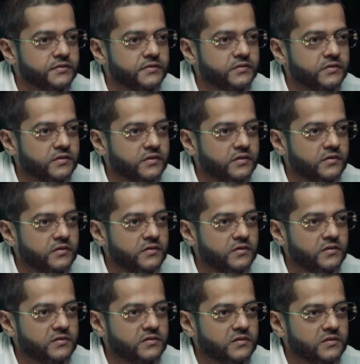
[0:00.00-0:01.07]
Yes,
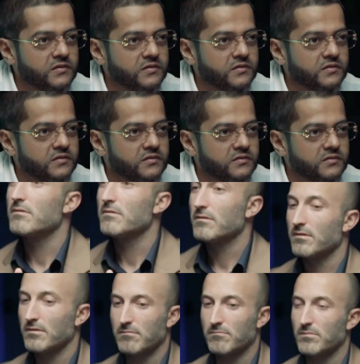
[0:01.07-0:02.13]
because, for example,
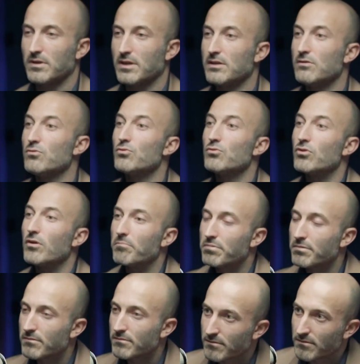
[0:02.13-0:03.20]
in
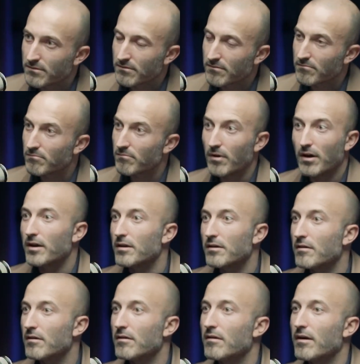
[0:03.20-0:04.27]
Europe,
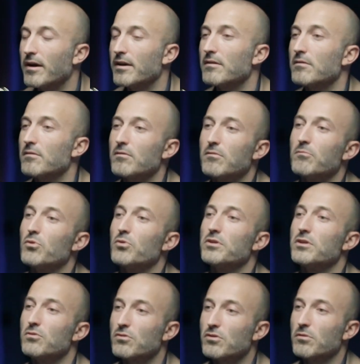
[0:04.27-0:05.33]
I
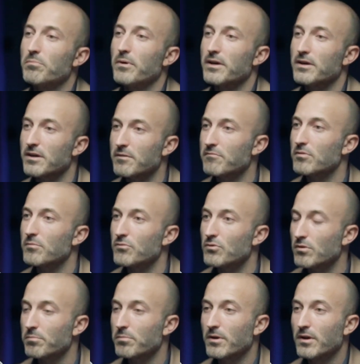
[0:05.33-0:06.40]
born in Europe, I came
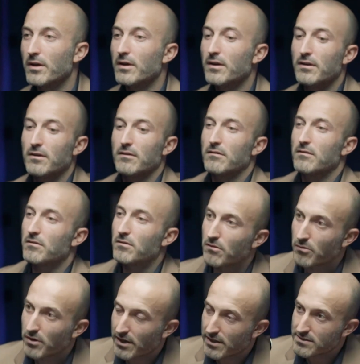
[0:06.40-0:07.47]
from Europe,
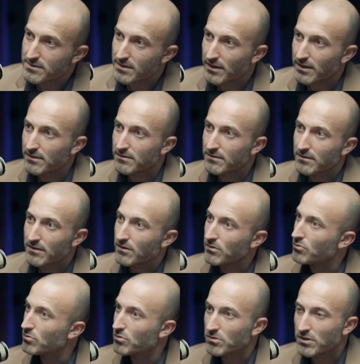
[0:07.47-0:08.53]
real estate,
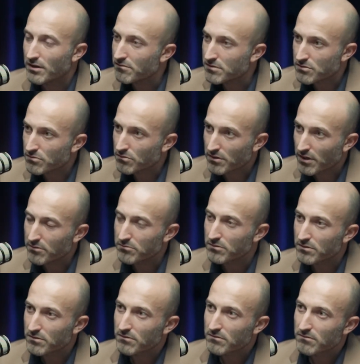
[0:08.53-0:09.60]
you don't have escrow
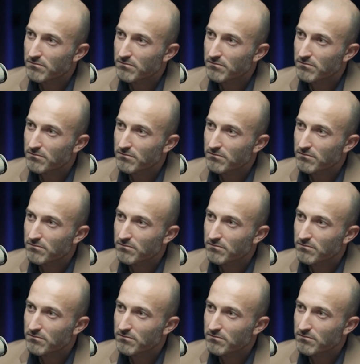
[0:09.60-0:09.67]
account.